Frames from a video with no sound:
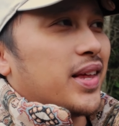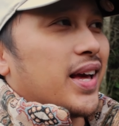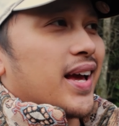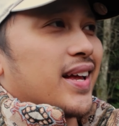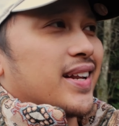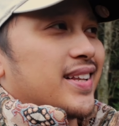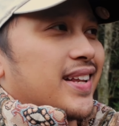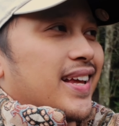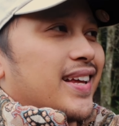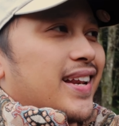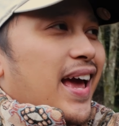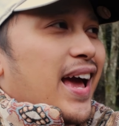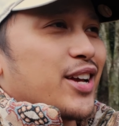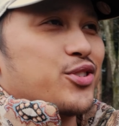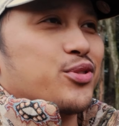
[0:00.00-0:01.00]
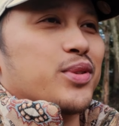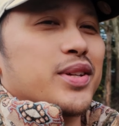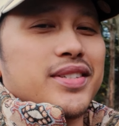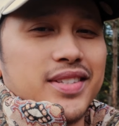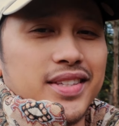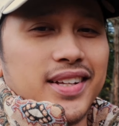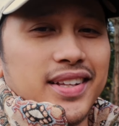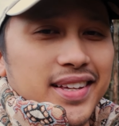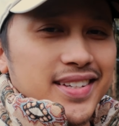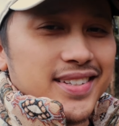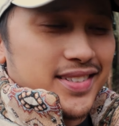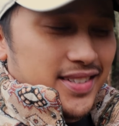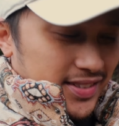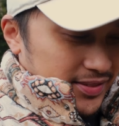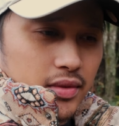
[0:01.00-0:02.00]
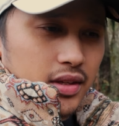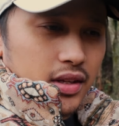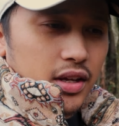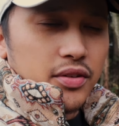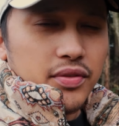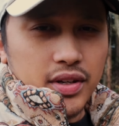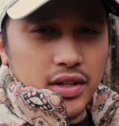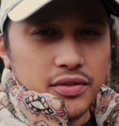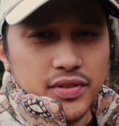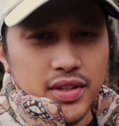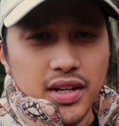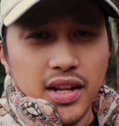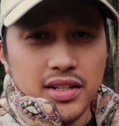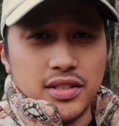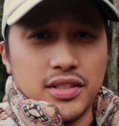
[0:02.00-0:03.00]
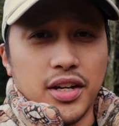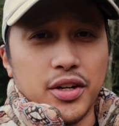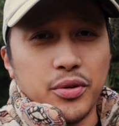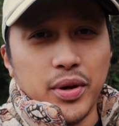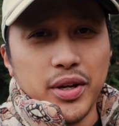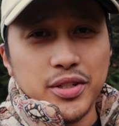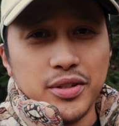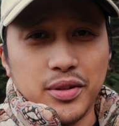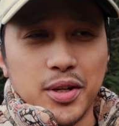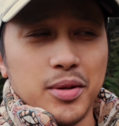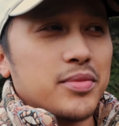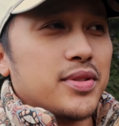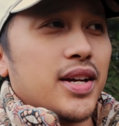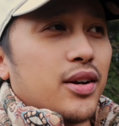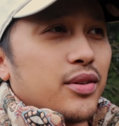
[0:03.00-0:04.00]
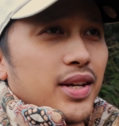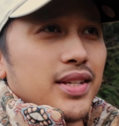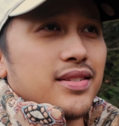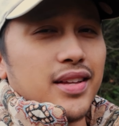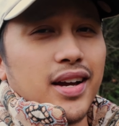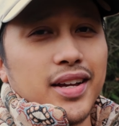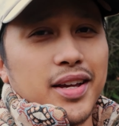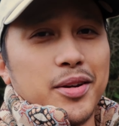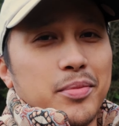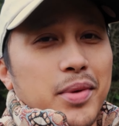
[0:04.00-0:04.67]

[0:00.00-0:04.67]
that it actually still is. Even if the next generation comes out, it's not gonna